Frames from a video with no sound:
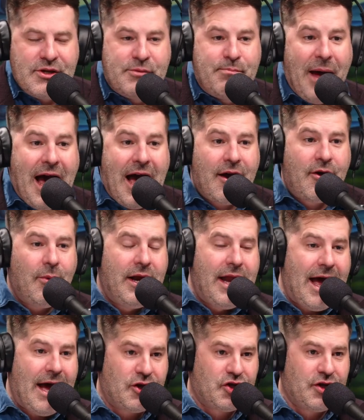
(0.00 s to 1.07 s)
it was back when
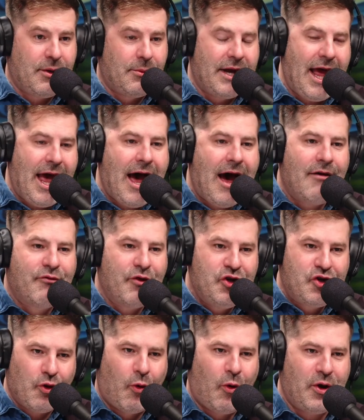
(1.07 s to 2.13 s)

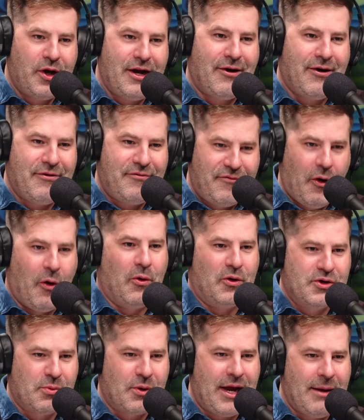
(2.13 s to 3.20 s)
average ordinary
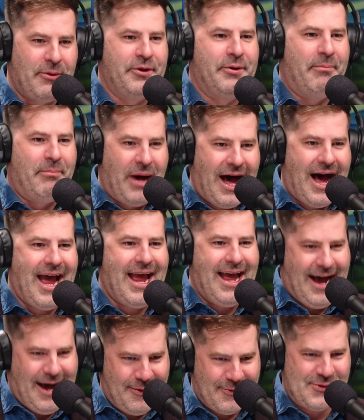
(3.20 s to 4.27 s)
folks were able to buy
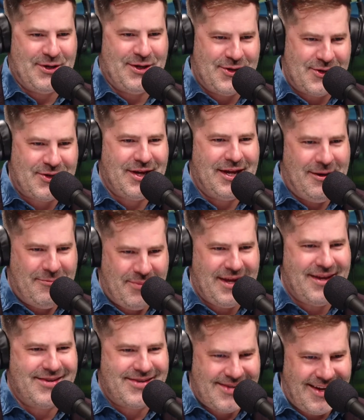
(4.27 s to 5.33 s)
houses in
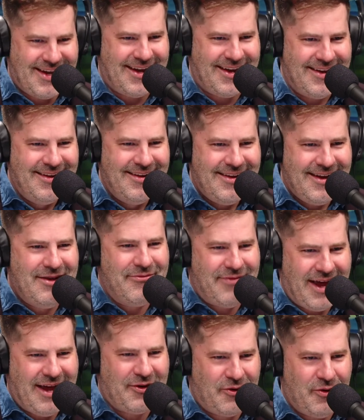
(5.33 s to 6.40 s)
B.C., in
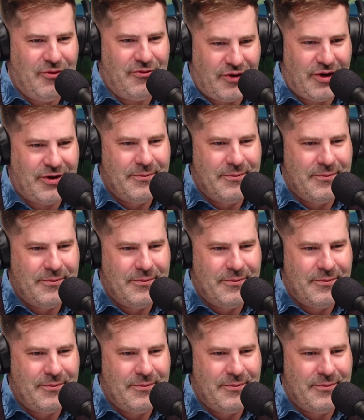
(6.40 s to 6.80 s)
Vancouver.